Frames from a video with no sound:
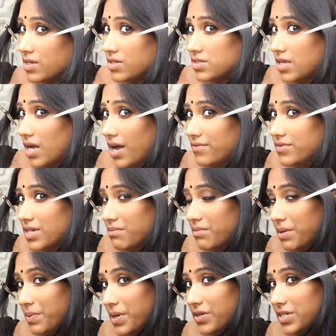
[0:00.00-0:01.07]
So I've done
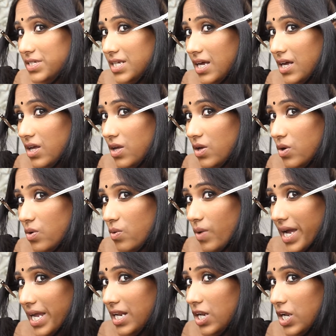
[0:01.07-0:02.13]
my ponytail
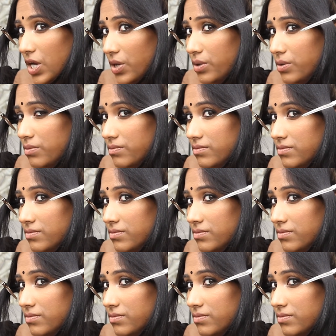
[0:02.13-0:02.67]
quite low,